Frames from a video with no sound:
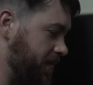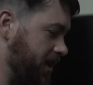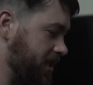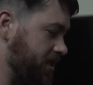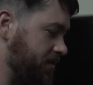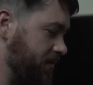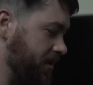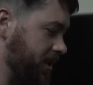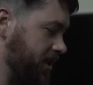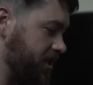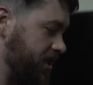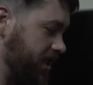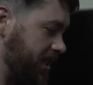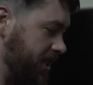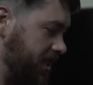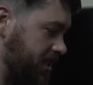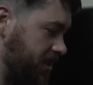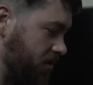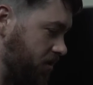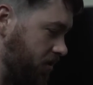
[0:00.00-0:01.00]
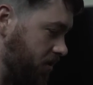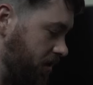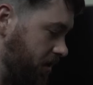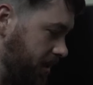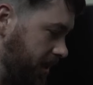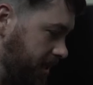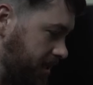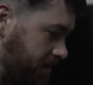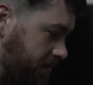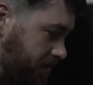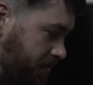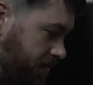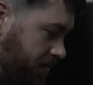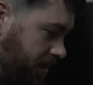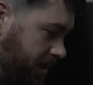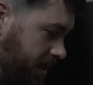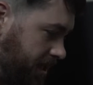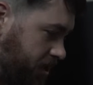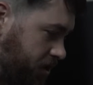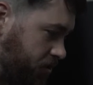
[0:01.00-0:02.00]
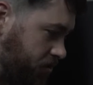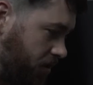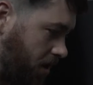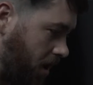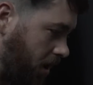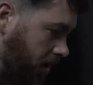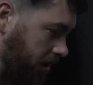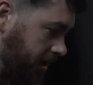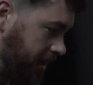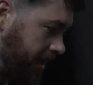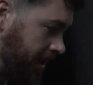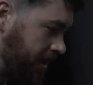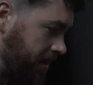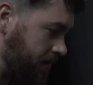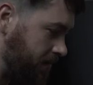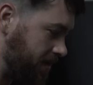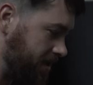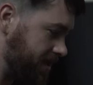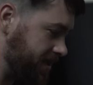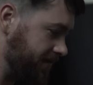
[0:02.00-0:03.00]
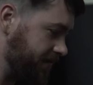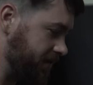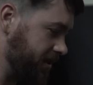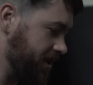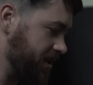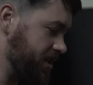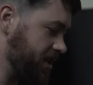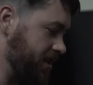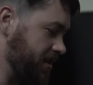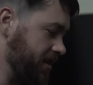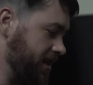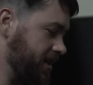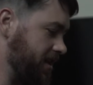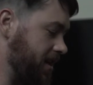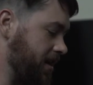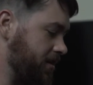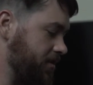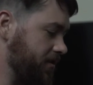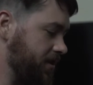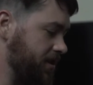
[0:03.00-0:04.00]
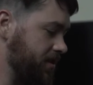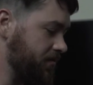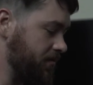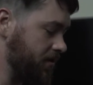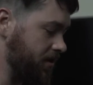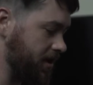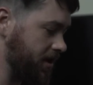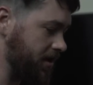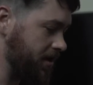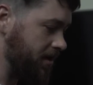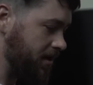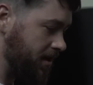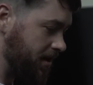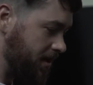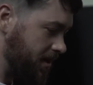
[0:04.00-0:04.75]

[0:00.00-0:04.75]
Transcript: of mozzarella cheese correlates pretty strongly with civil engineering doctorates awarded.